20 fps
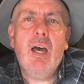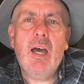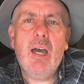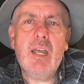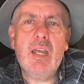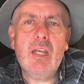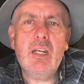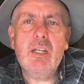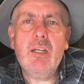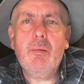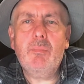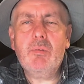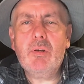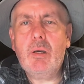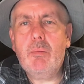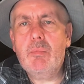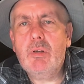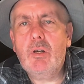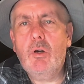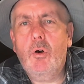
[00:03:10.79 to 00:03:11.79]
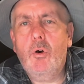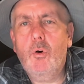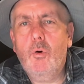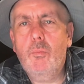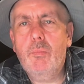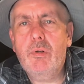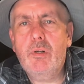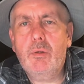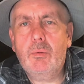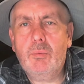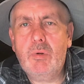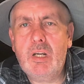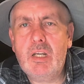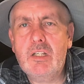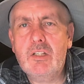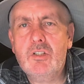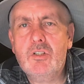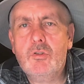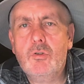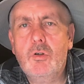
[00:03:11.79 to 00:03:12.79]
I end up coming home in a
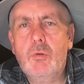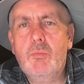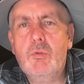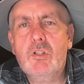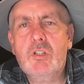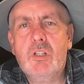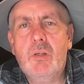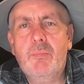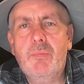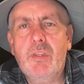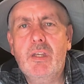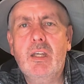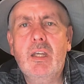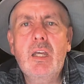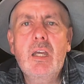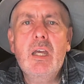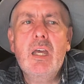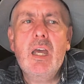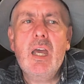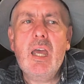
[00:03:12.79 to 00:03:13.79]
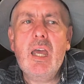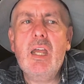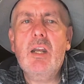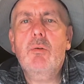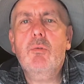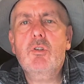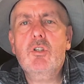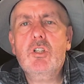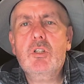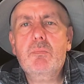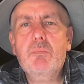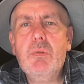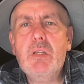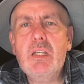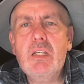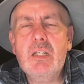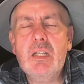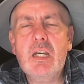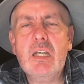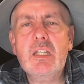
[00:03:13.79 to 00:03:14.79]
rainstorm or something, and it would just
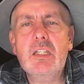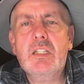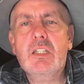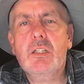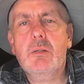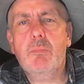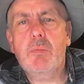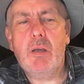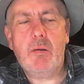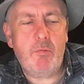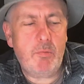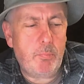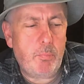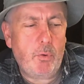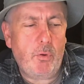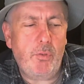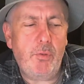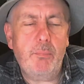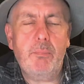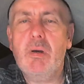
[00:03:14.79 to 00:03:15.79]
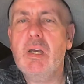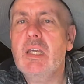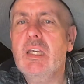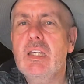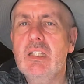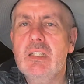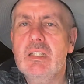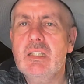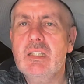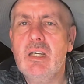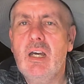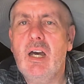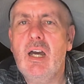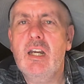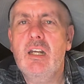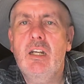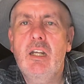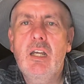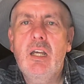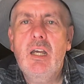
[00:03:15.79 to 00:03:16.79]
be nice to be able to pull the bike
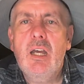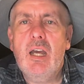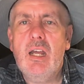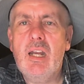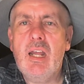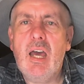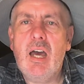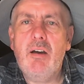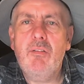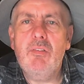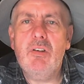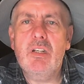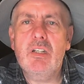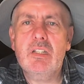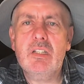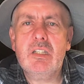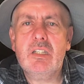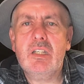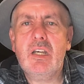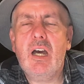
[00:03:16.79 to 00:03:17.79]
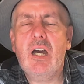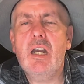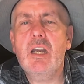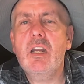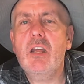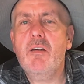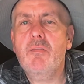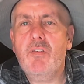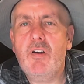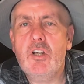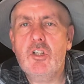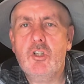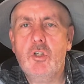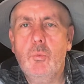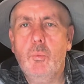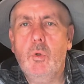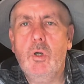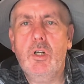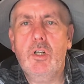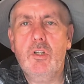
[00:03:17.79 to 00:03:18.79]
inside and have it inside if I
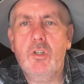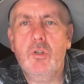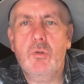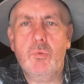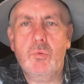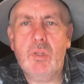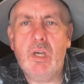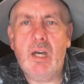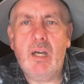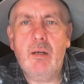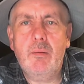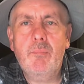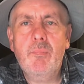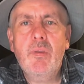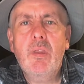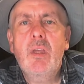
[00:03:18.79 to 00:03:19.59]
should want to do that.